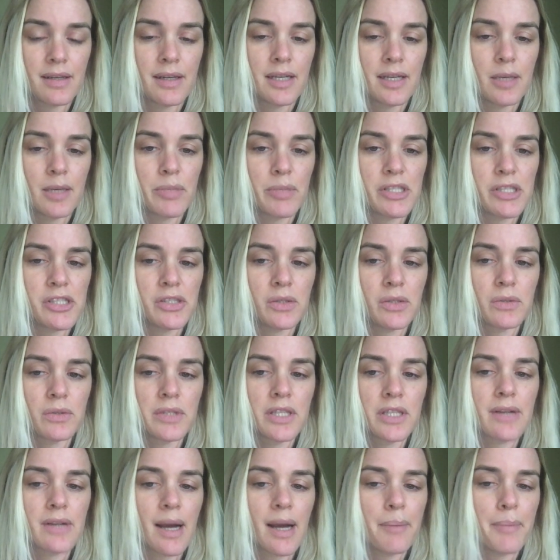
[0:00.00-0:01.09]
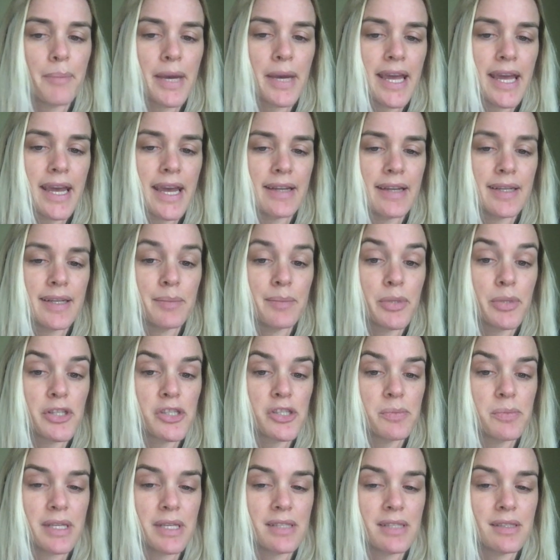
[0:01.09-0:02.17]
But she only grabbed my hand and
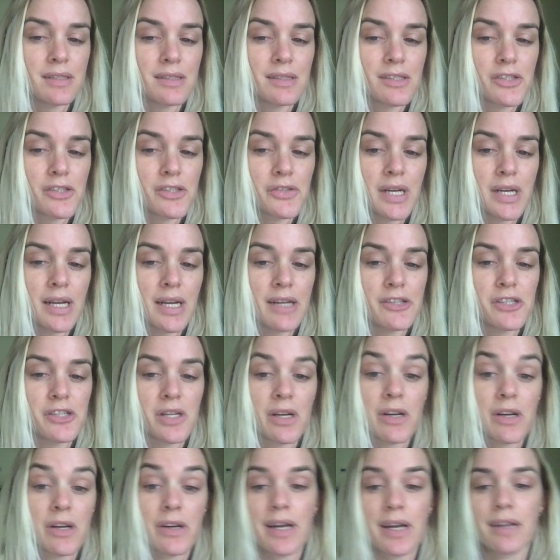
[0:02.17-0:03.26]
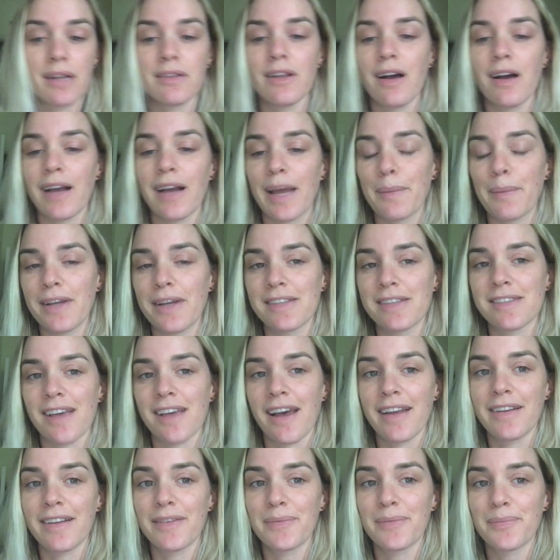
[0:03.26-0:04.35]
pushed me into the street as she hurried along at my
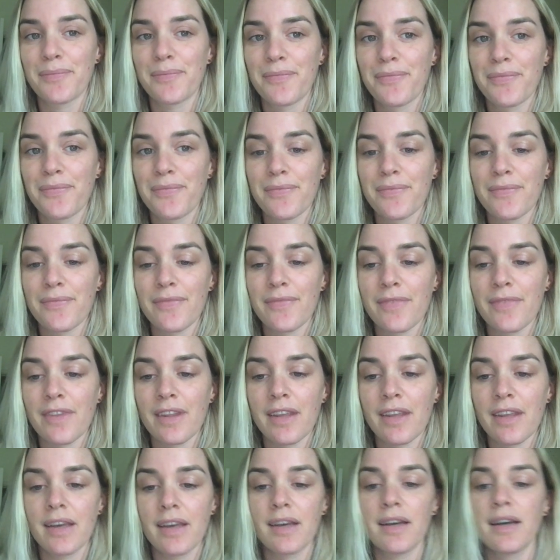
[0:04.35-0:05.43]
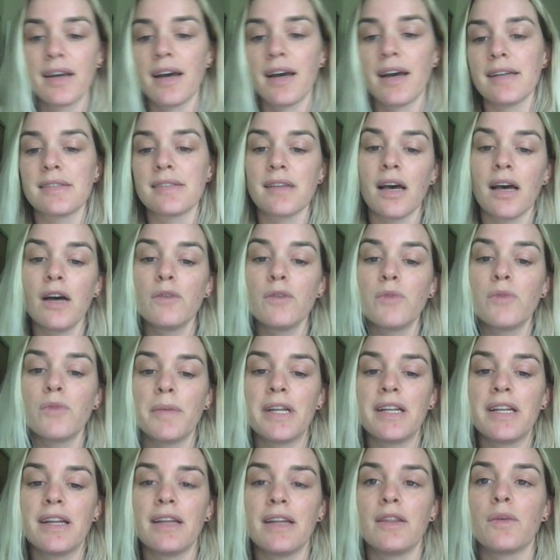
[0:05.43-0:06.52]
side. I saw a
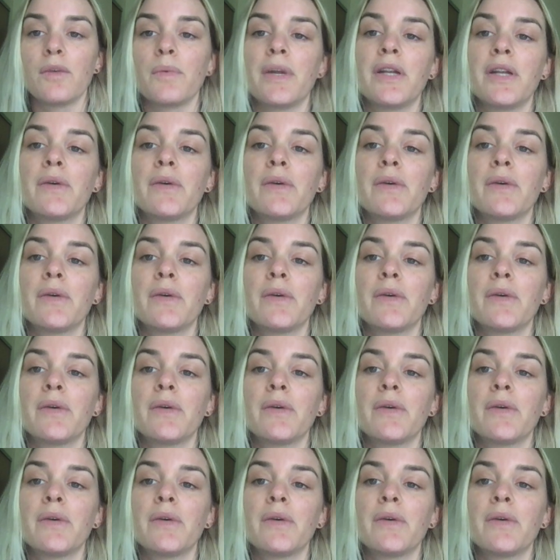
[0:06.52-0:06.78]
woman in the window